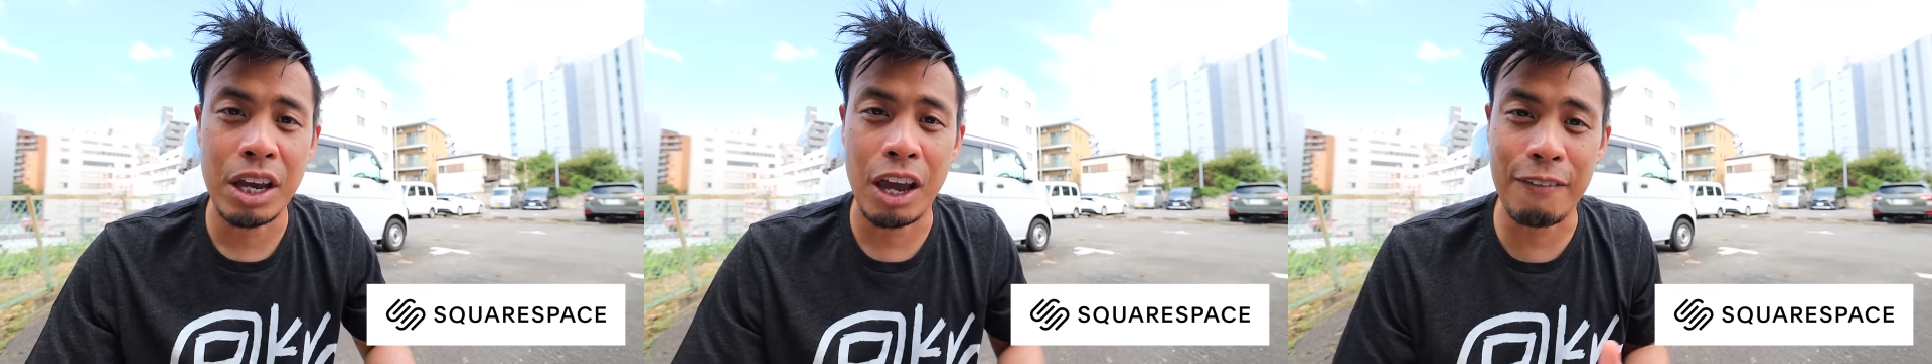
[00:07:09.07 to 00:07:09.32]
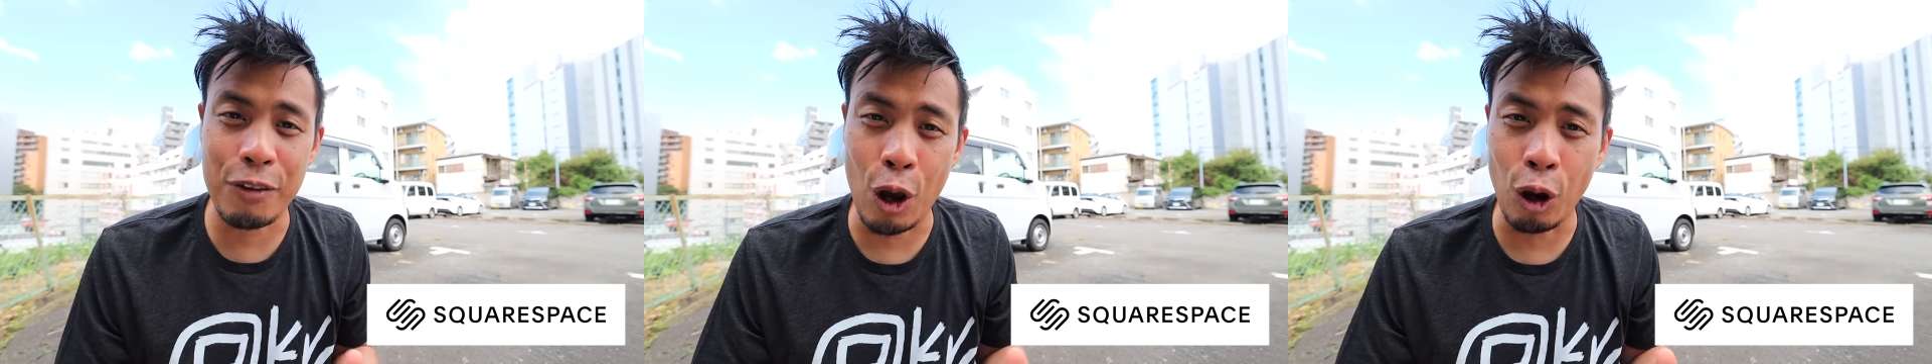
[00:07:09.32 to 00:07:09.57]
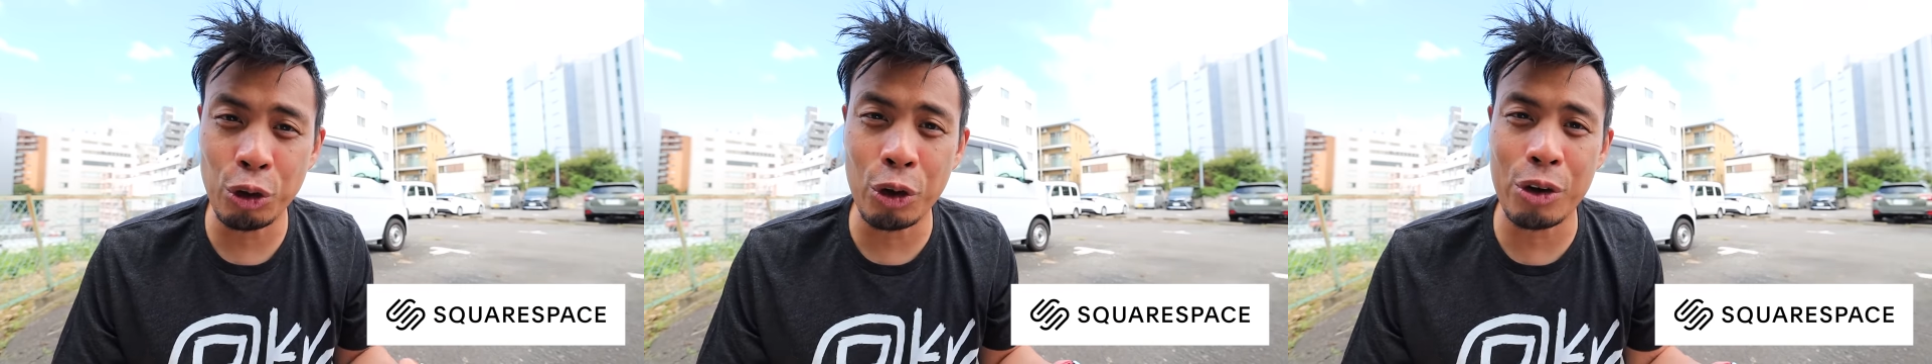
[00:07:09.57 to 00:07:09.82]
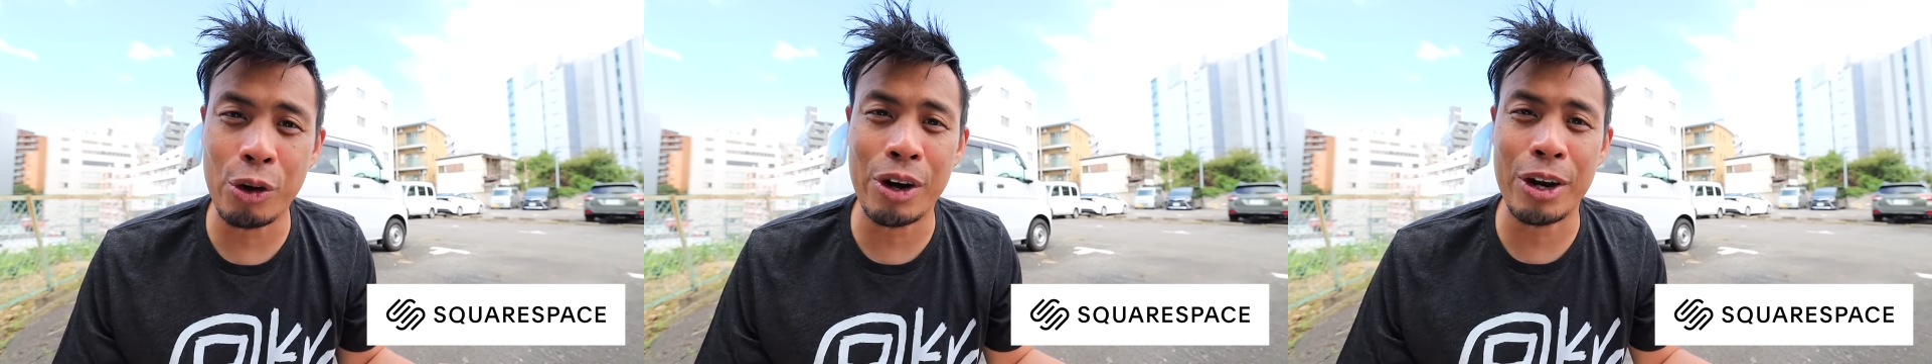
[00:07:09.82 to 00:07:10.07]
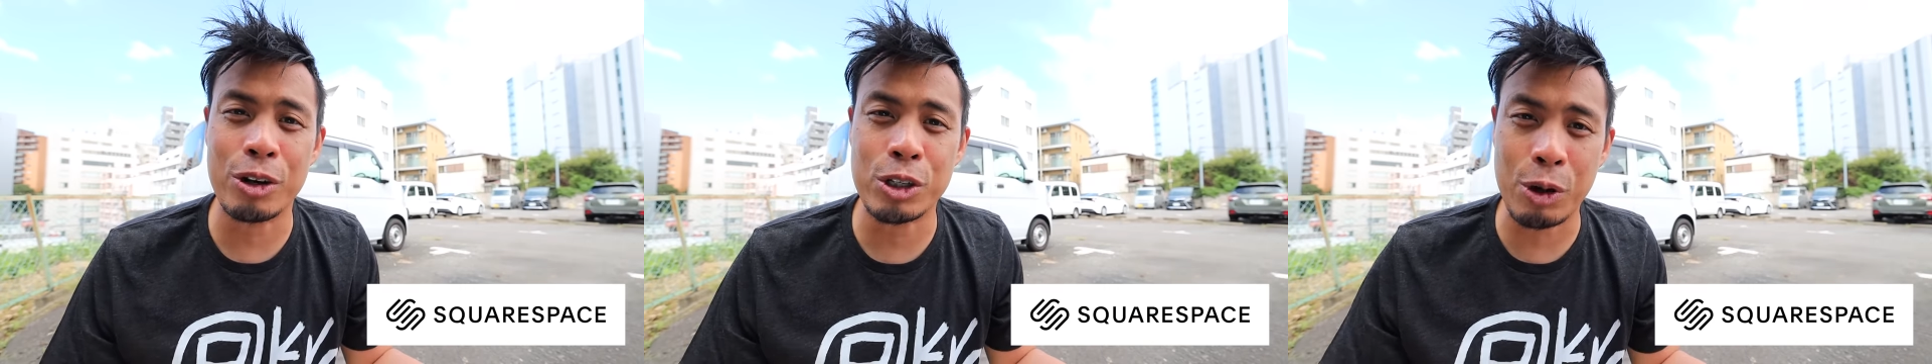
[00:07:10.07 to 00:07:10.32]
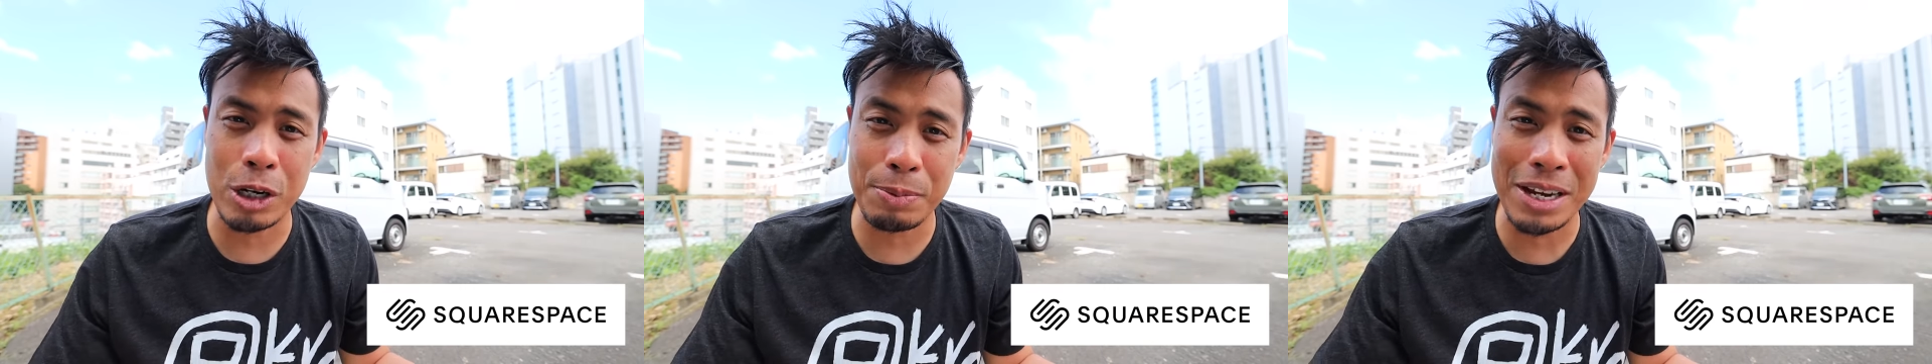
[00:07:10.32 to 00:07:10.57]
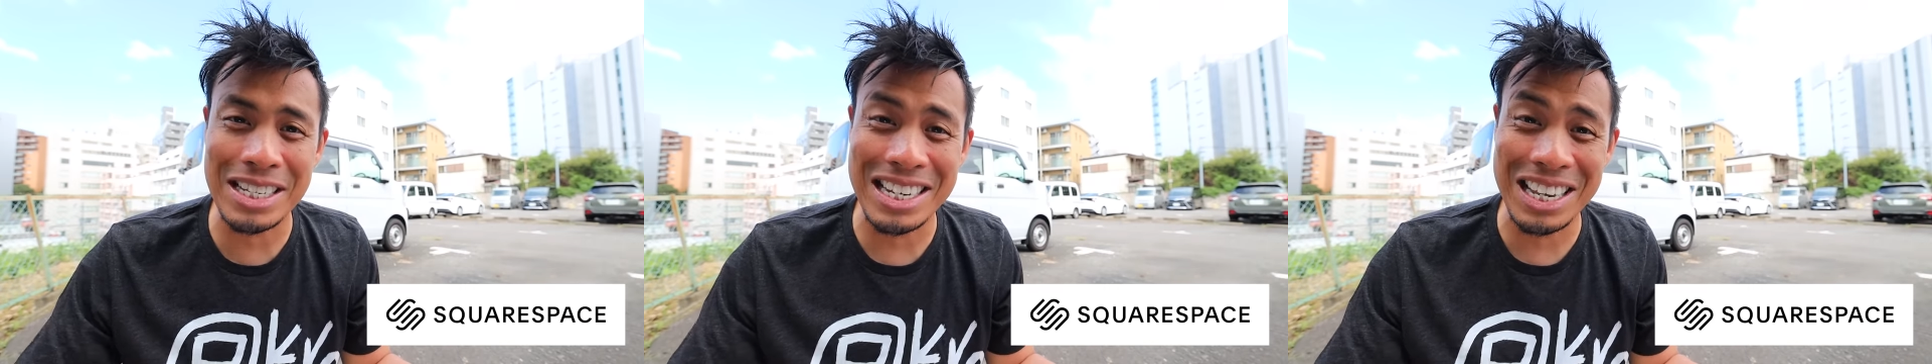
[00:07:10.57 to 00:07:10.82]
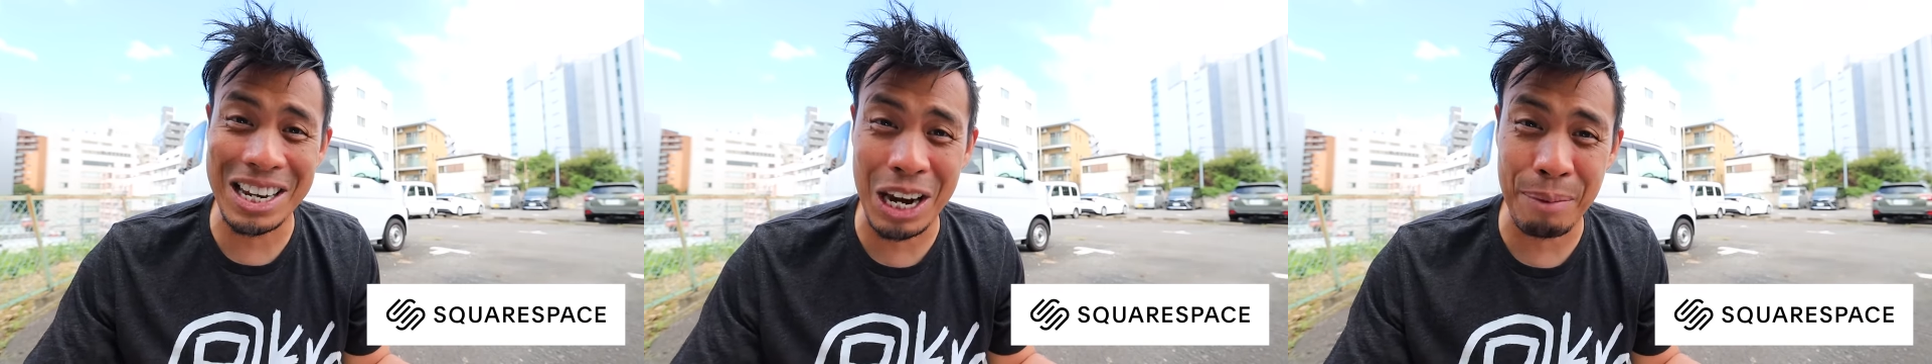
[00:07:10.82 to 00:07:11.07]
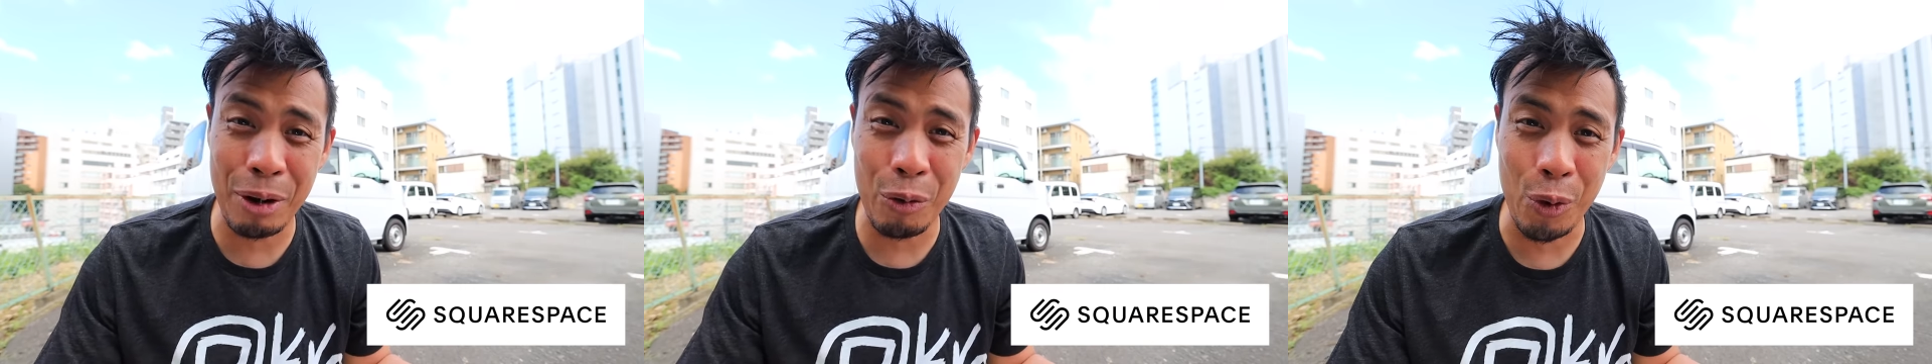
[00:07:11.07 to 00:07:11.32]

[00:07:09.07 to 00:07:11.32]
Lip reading: If y'all don't already know, Squarespace is the number